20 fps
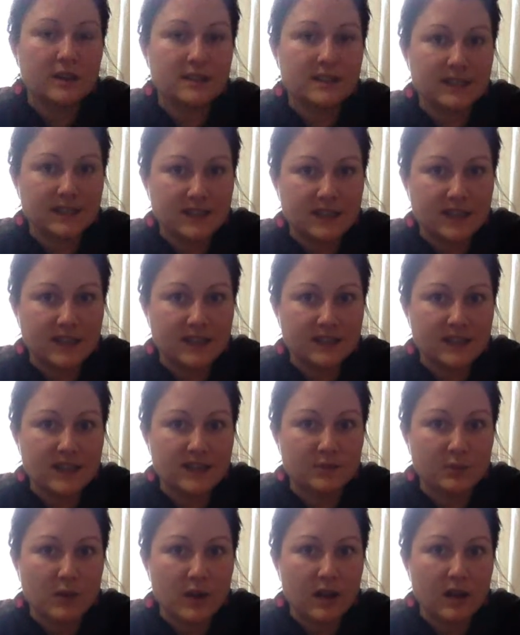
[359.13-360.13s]
distance
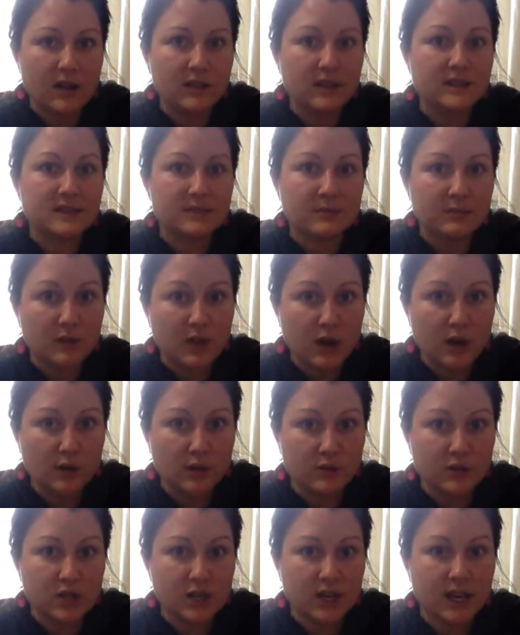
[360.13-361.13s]
as well, and some
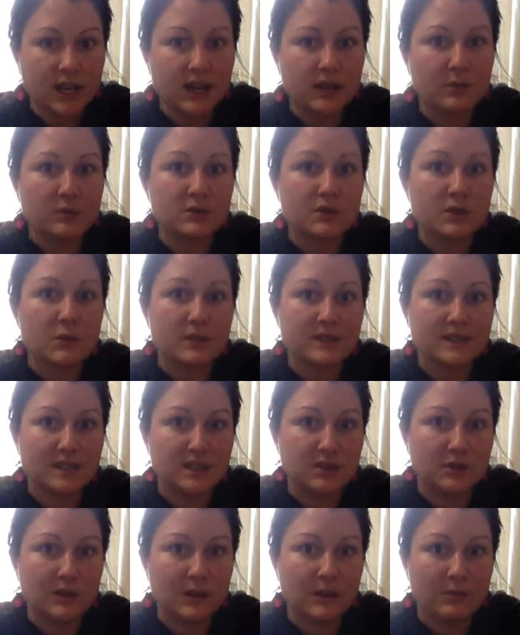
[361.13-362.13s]
coaching, which I
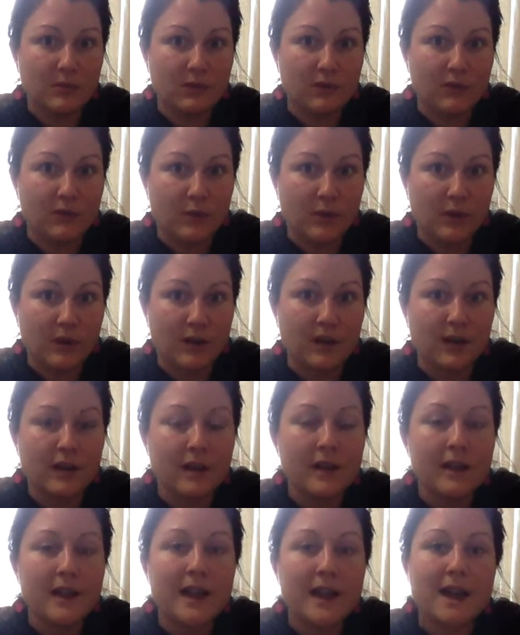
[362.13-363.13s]
wasn't doing before,
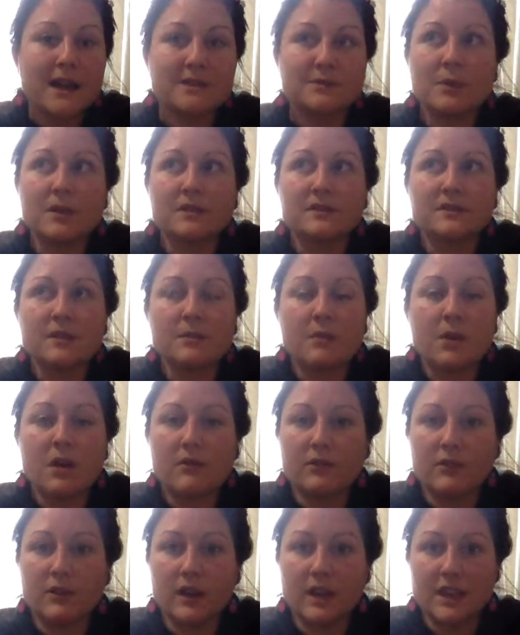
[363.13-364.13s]
as well as I'm
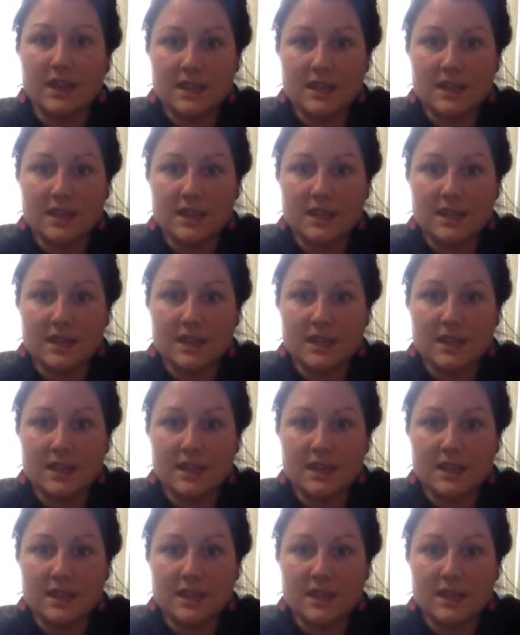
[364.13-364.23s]
offering